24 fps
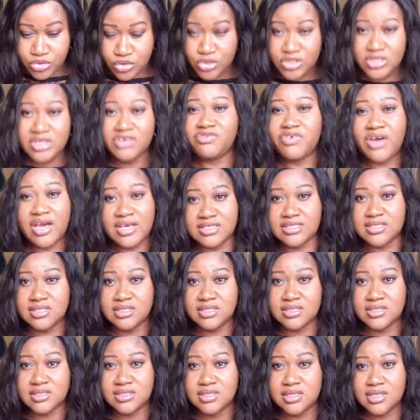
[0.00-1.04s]

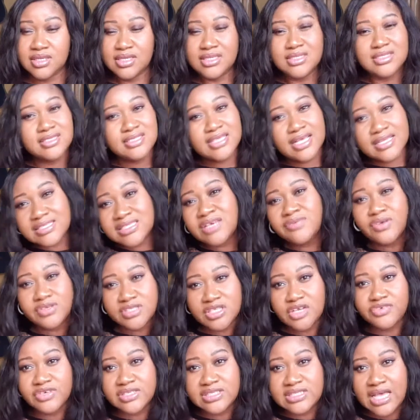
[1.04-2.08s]
devices. Give
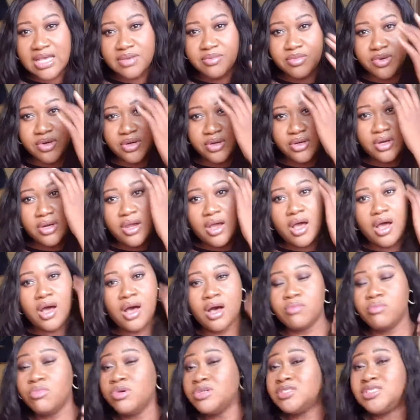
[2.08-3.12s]
yourself a timer.
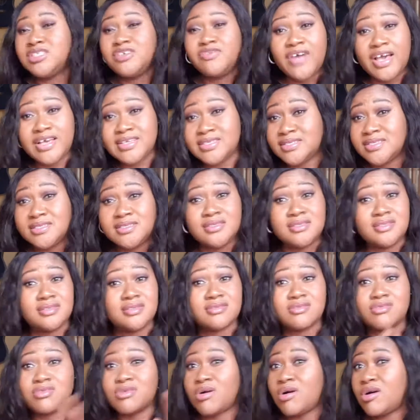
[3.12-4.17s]
Most devices,
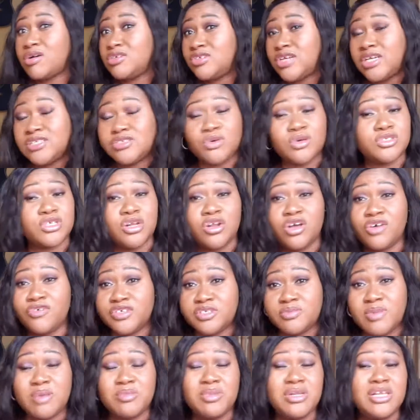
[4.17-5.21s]
contrary to what a lot of us
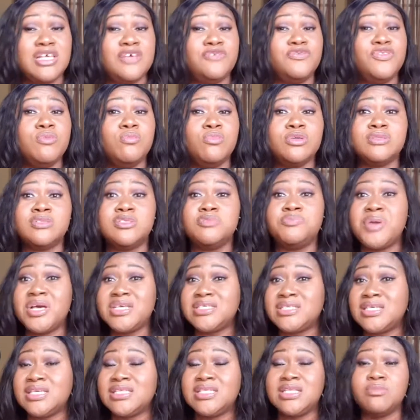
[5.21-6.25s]
might believe, the most
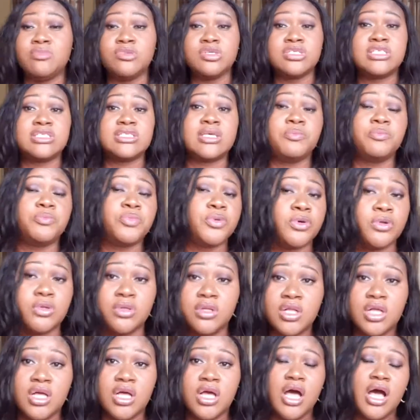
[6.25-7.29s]
basic, the most
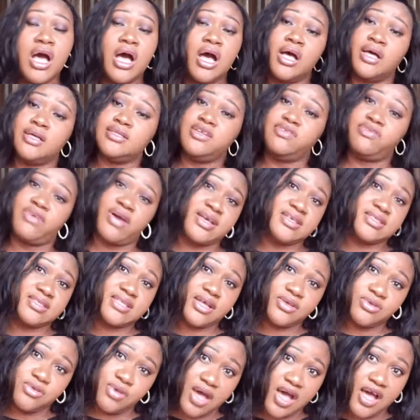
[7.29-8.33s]
simple device
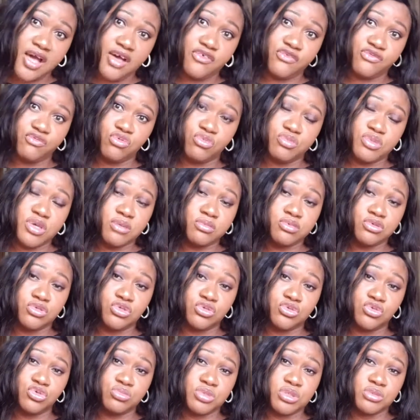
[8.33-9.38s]
that you have will you'll
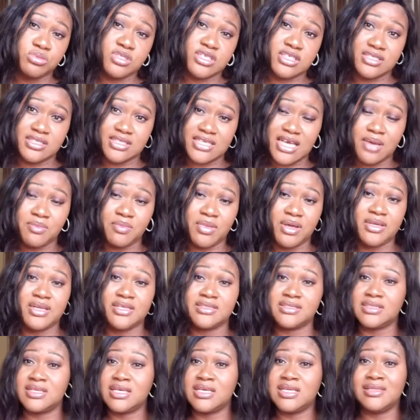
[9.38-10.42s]
be able to set a timer.
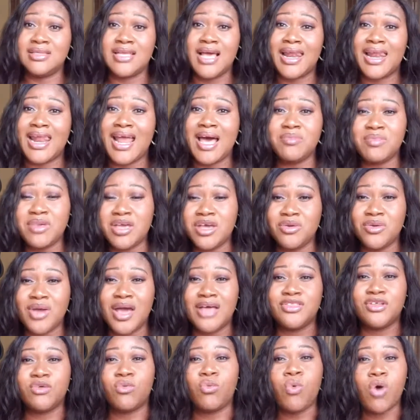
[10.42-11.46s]
There's in the alarm area,
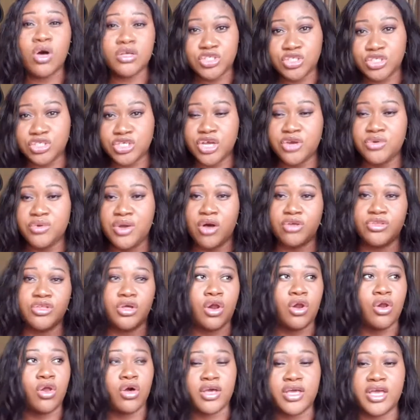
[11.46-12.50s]
the watch area or the
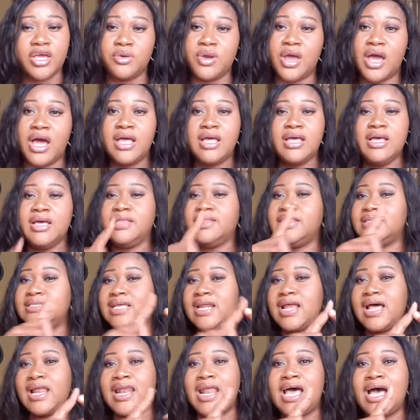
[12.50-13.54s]
clock area, there's an
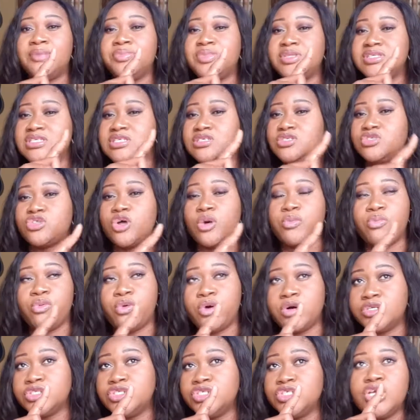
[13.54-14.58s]
alarm, there's a
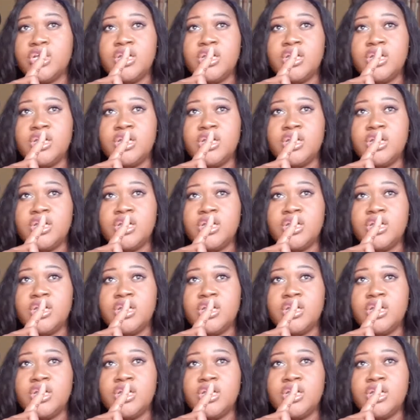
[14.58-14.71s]
stopwatch,